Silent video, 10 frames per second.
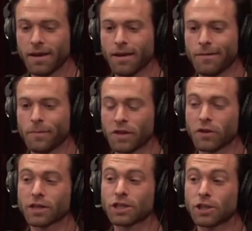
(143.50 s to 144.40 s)
But
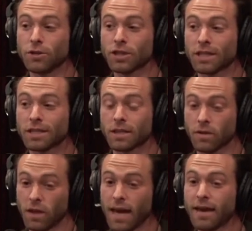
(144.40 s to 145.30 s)
their excuses,
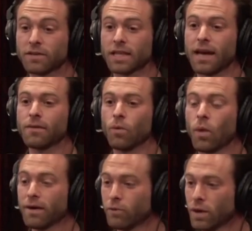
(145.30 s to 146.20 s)
they have said,
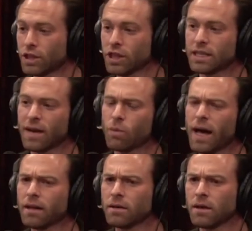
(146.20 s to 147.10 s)
one of which is that,
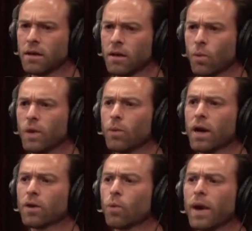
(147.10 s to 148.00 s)
well, we
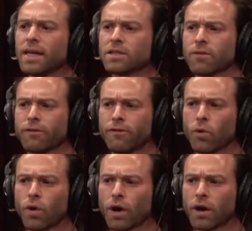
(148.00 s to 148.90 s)
want to wait
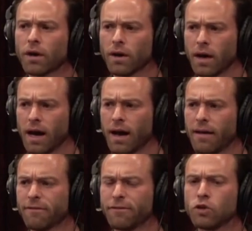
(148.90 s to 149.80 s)
for
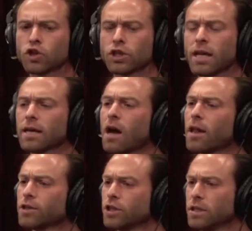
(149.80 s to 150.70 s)
future
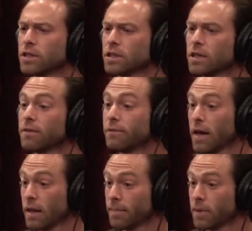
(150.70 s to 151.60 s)
technologies to
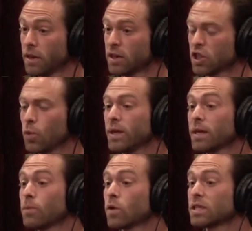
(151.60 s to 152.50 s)
develop so we
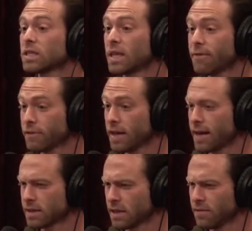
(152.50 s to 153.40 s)
can more safely
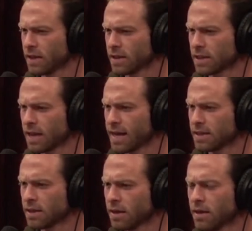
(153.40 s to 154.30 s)
excavate the
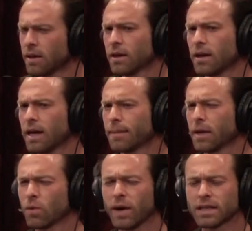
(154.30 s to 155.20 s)
site. And I'm
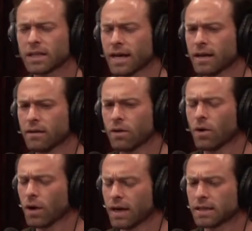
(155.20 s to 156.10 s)
like, wait a second.
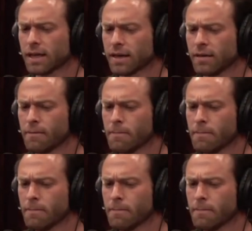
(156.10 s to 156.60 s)
Hold on a second.